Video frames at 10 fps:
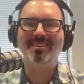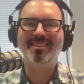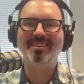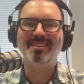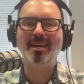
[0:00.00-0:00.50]

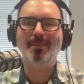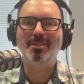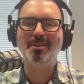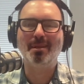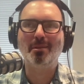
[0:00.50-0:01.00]
The
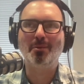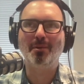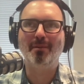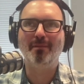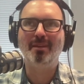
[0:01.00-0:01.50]
timing just sort
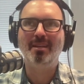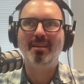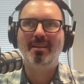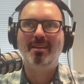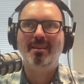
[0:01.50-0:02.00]
of,
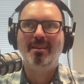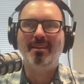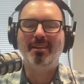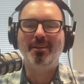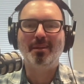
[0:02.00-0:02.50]

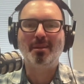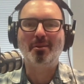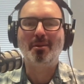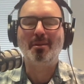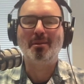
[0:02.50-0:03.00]
the
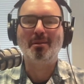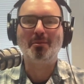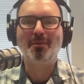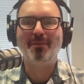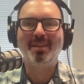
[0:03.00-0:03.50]
stars all
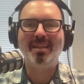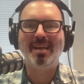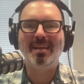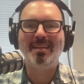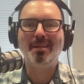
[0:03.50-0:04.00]
sort of
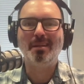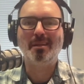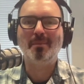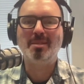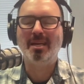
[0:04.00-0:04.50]
aligned at the
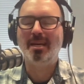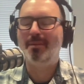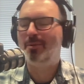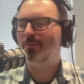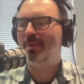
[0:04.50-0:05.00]
same
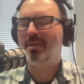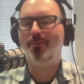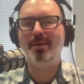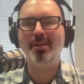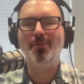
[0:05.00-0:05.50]
time, and
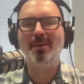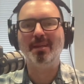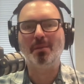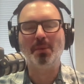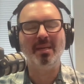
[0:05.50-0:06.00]
we know when
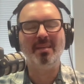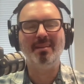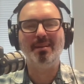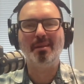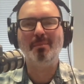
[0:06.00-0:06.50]
it's right.
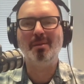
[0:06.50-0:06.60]
It seems